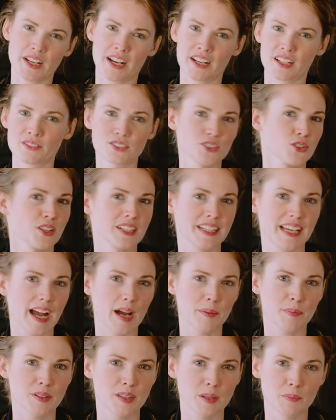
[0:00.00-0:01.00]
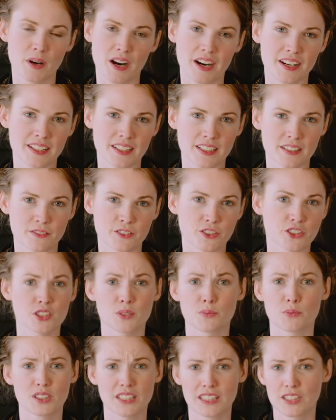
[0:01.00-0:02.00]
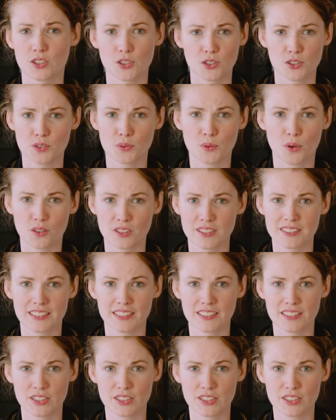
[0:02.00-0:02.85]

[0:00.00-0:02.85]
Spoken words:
kind of saw a gap in the market for some really good quality